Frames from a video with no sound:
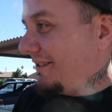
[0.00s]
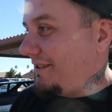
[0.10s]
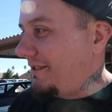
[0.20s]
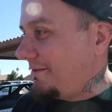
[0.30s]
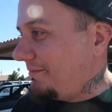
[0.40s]
Oh,
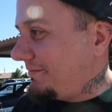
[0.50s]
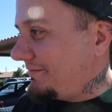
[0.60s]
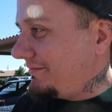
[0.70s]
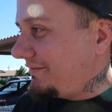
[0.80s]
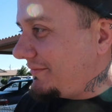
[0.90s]
uh, I'm down.
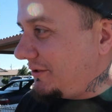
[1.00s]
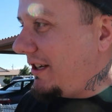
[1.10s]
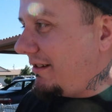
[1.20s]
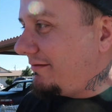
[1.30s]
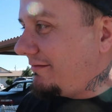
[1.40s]
You
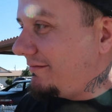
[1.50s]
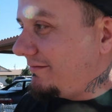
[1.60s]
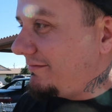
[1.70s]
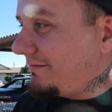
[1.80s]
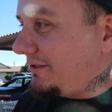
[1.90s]
down?
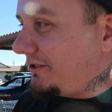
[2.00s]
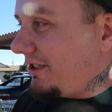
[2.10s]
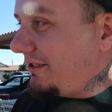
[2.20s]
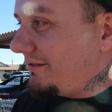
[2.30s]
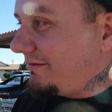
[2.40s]
Yeah. You
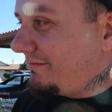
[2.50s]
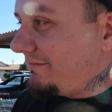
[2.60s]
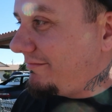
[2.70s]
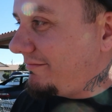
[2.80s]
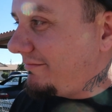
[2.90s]
sure?
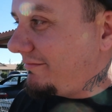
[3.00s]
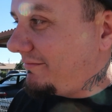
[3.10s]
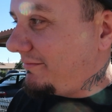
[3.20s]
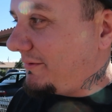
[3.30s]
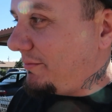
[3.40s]
Yeah.
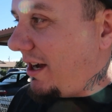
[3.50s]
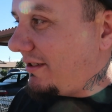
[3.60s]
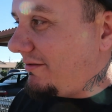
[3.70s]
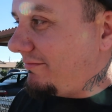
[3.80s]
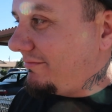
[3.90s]
You're
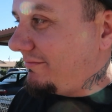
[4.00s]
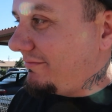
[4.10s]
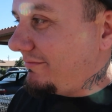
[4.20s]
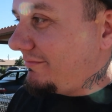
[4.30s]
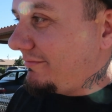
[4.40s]
positive?
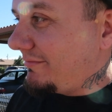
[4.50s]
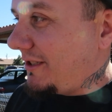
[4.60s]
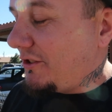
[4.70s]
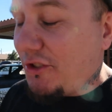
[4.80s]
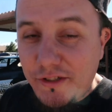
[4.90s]
Yeah.
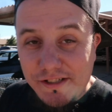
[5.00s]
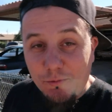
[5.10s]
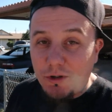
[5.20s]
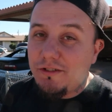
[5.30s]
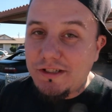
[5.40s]
Dude, this
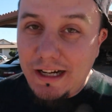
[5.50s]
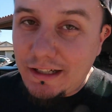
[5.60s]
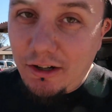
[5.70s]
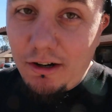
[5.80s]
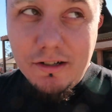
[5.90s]
is one of those
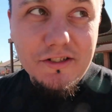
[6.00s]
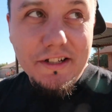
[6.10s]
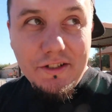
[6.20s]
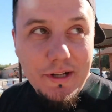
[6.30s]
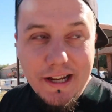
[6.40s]
kind of cars
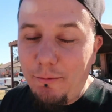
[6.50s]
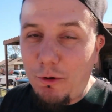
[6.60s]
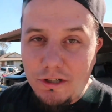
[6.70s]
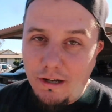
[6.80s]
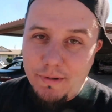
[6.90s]
like you can't
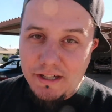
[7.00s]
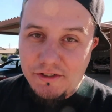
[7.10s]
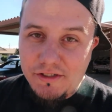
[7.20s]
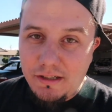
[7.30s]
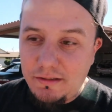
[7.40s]
work on by
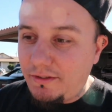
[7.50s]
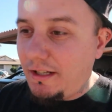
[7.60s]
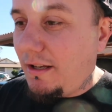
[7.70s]
yourself.